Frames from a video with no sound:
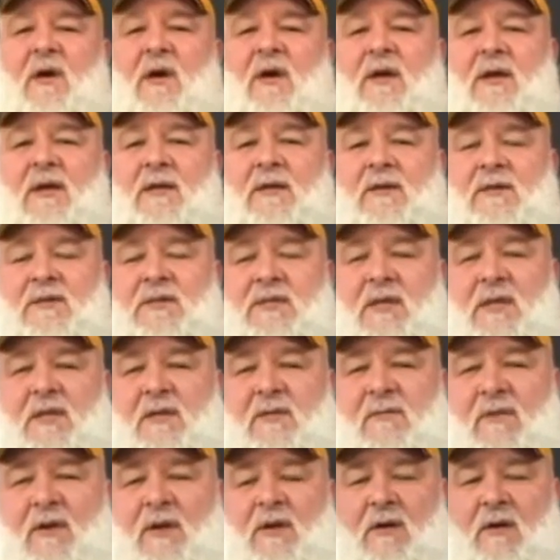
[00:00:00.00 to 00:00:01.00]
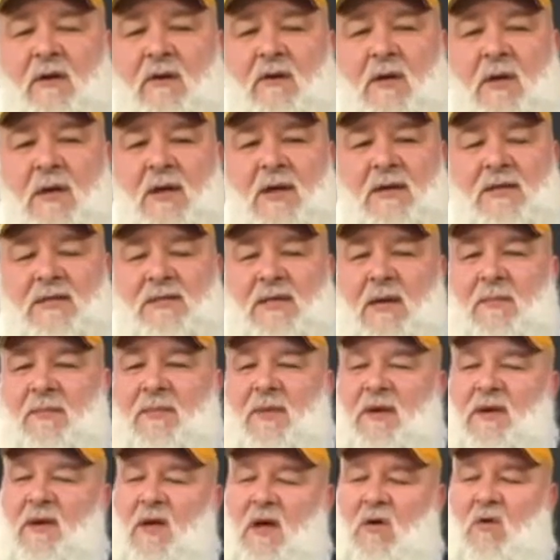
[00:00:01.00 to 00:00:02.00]
on it. You'll see in the video. Same
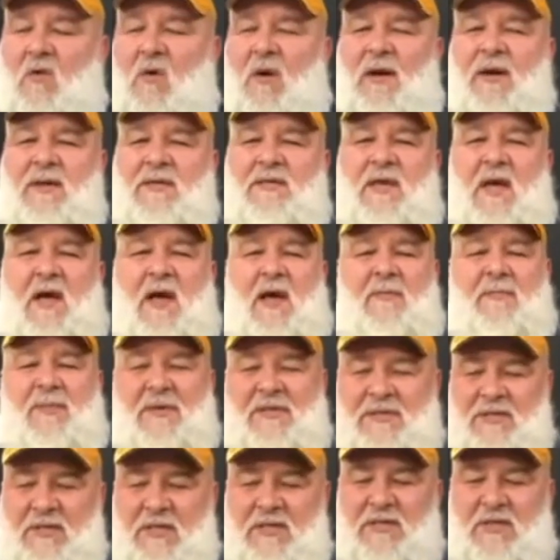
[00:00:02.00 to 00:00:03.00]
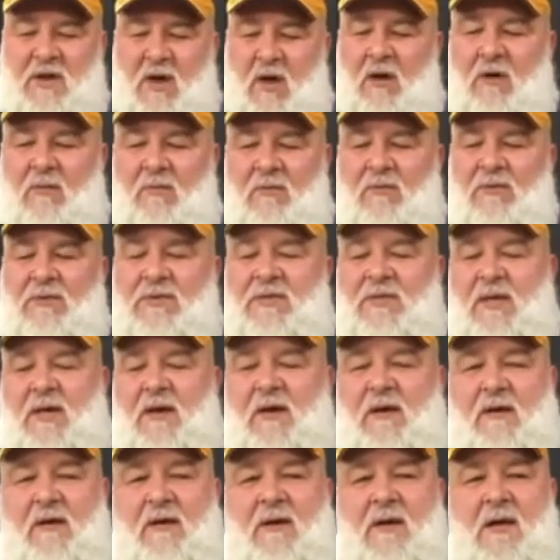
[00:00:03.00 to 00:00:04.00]
thing, not quite as high, but just almost
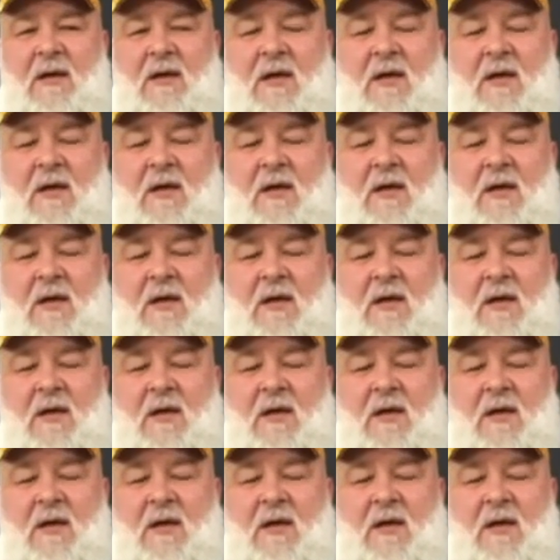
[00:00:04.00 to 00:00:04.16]
there.